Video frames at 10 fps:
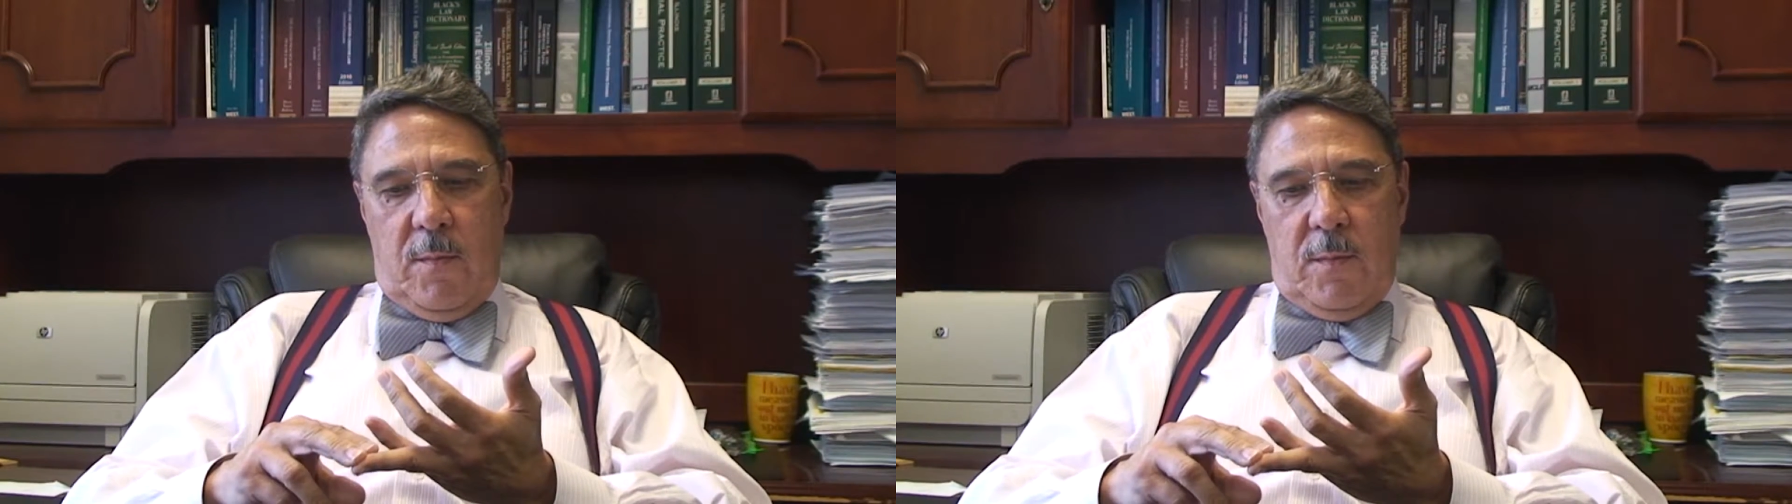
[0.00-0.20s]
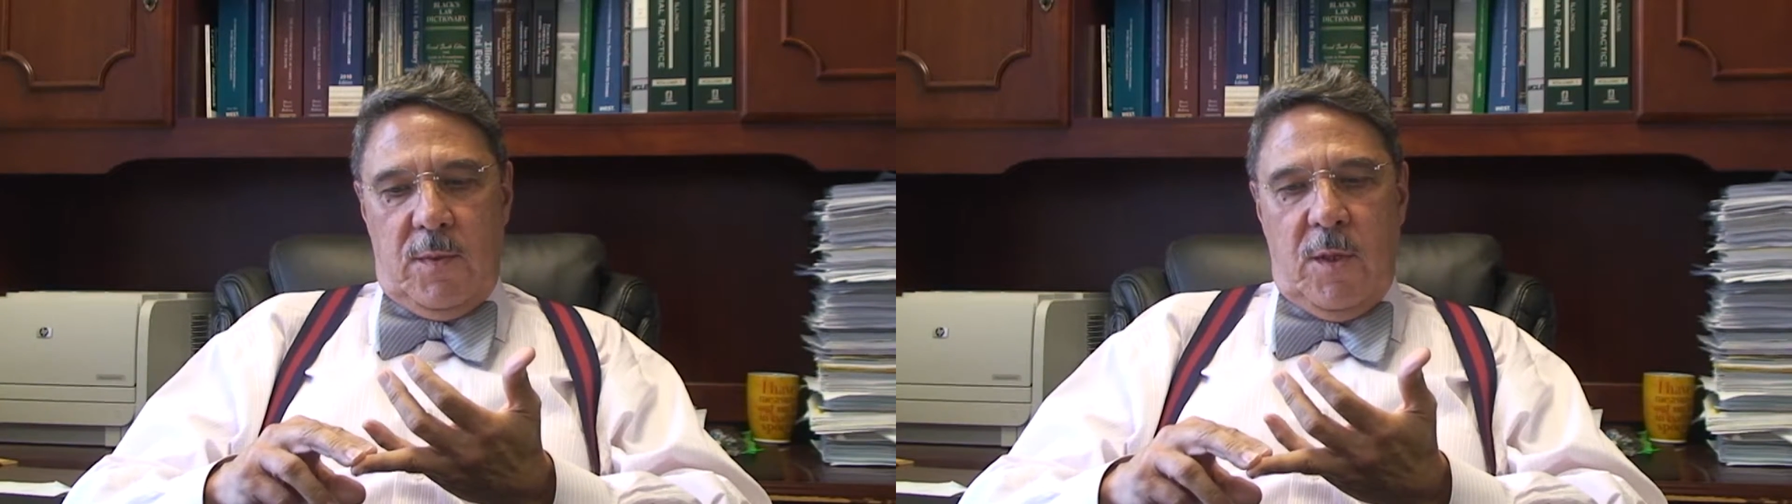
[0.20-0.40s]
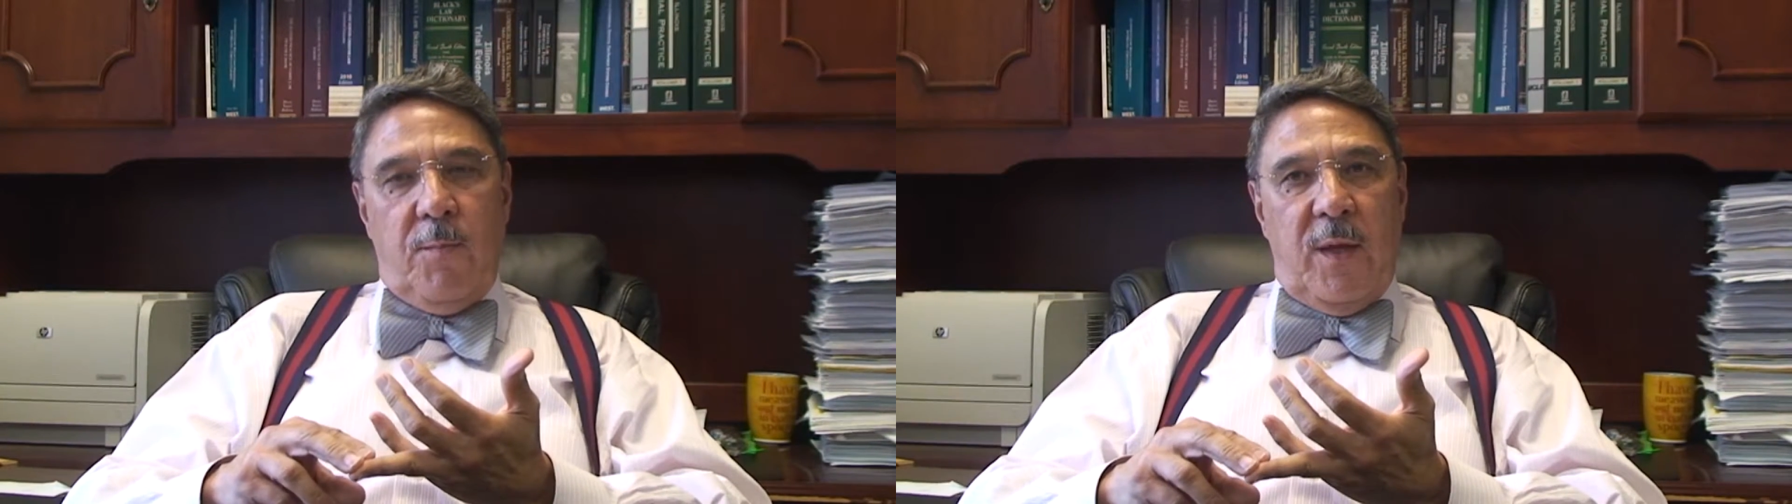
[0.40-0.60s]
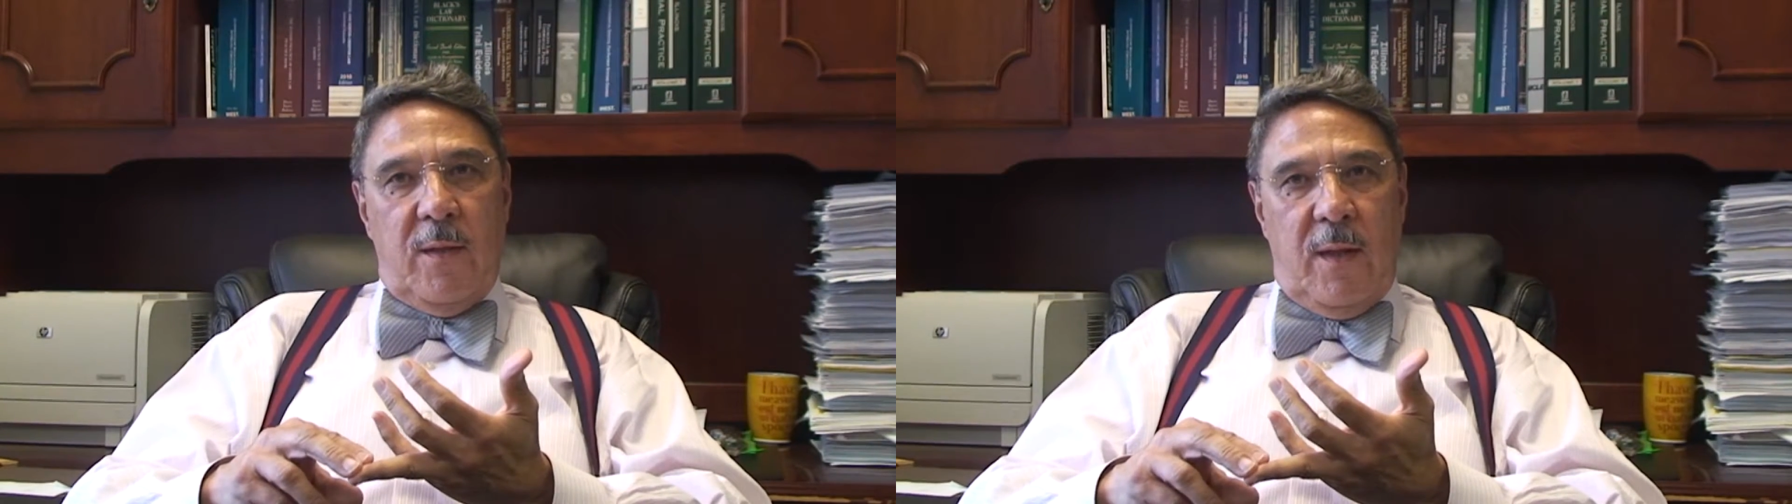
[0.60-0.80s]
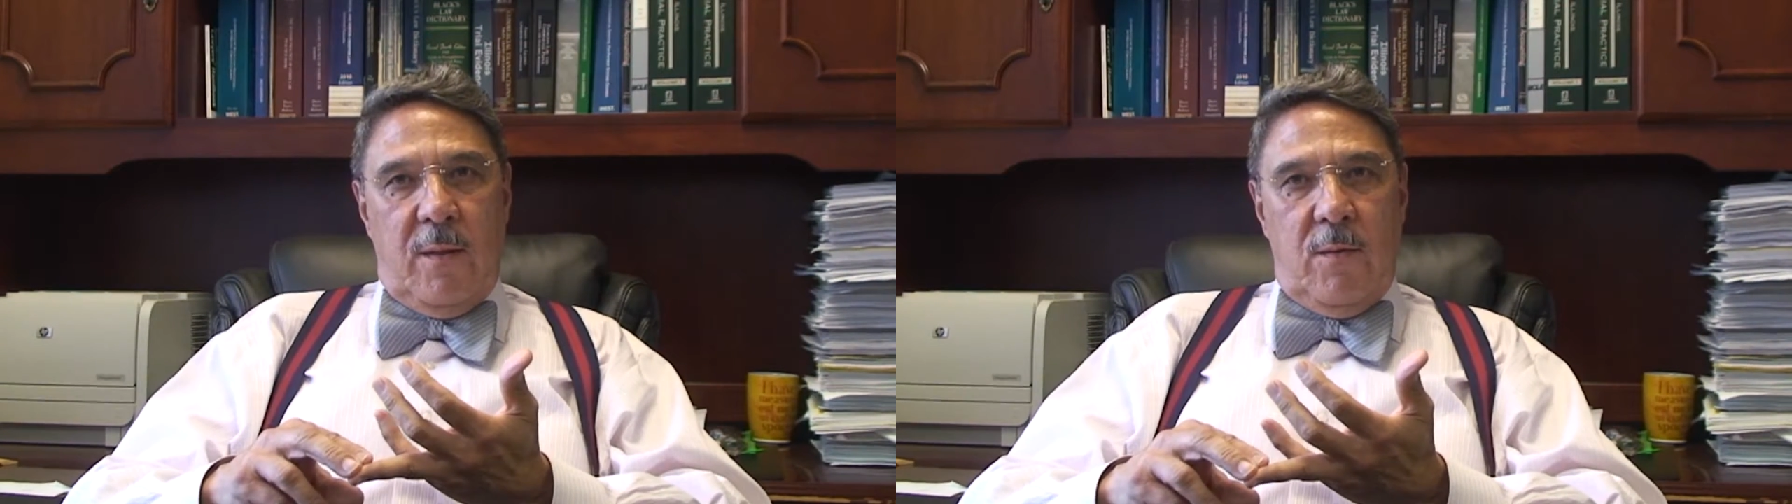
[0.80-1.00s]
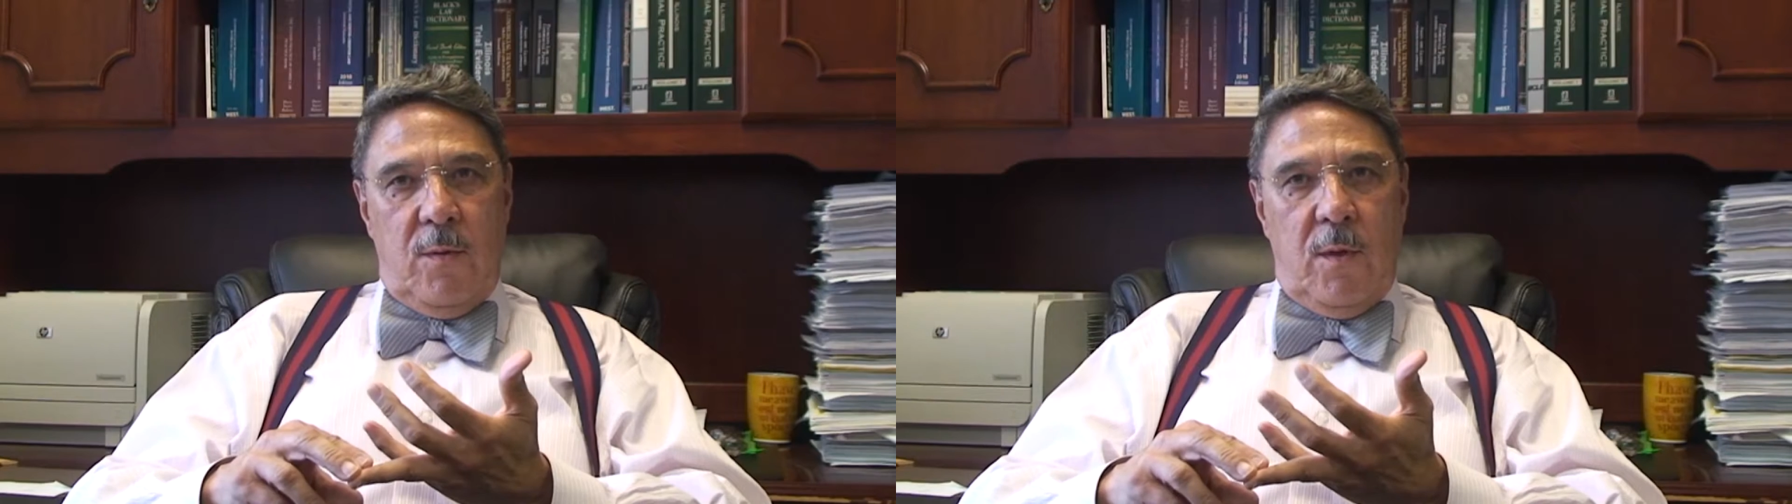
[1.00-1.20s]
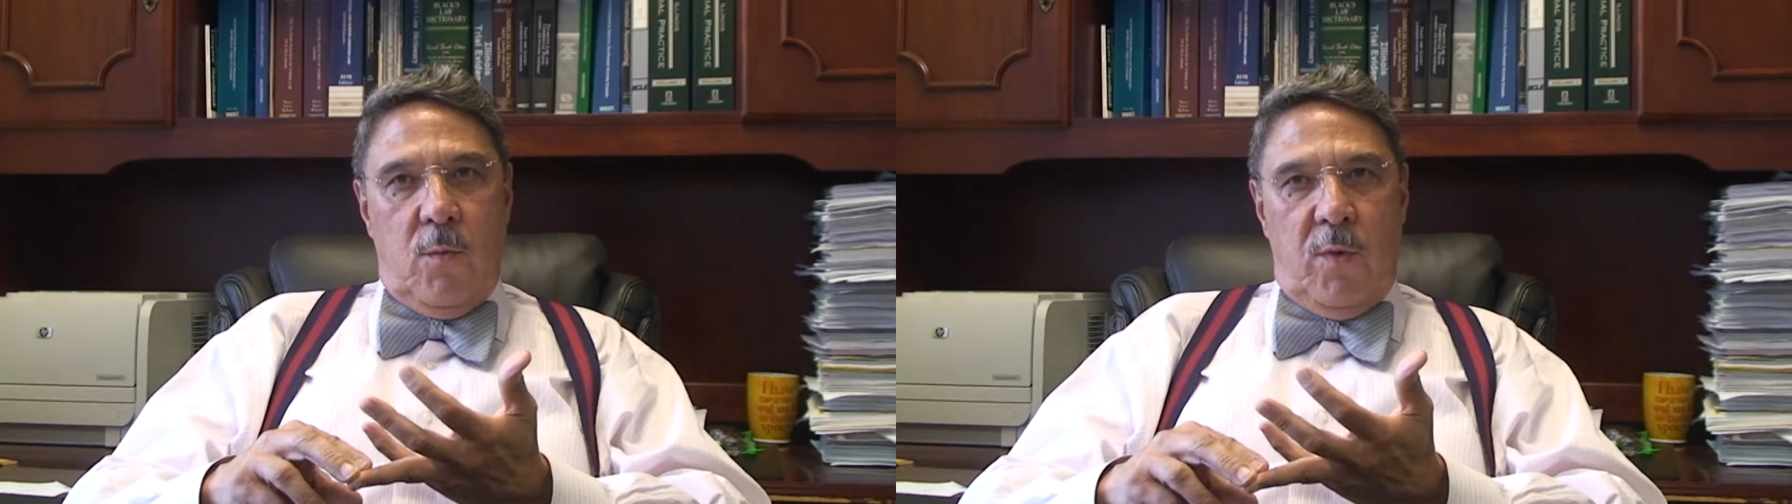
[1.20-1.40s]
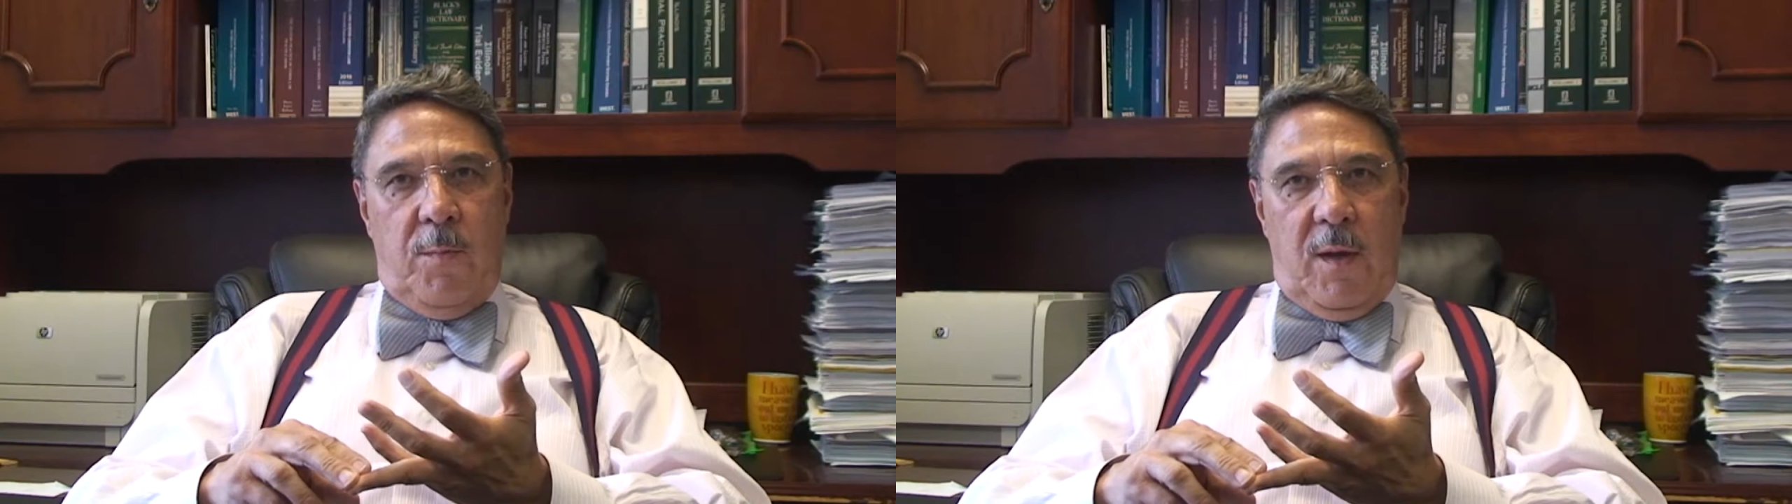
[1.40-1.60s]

something that would